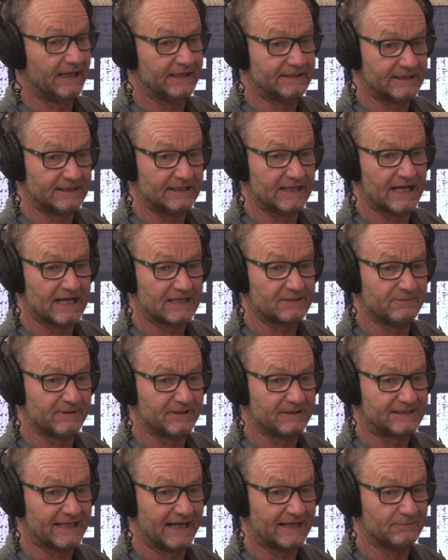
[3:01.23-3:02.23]
they didn't ask me
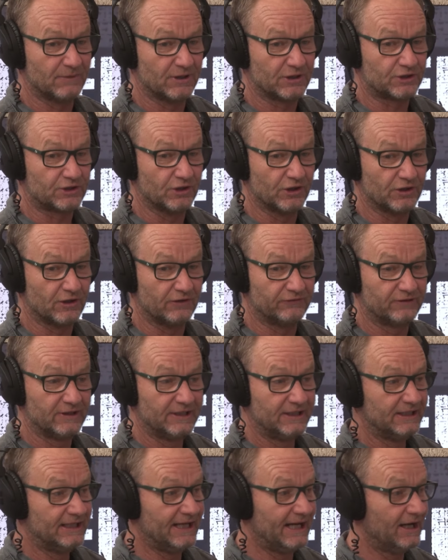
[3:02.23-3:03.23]
to take my shirt off.
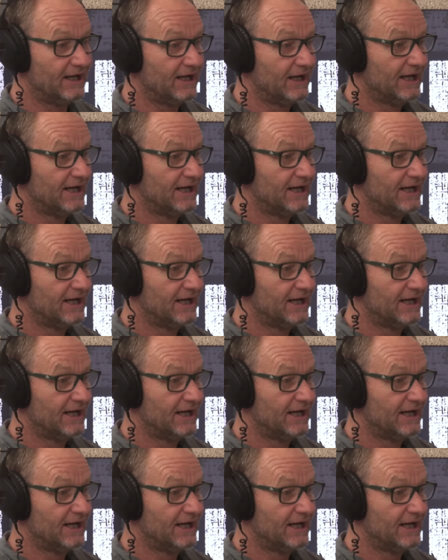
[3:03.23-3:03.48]
Now,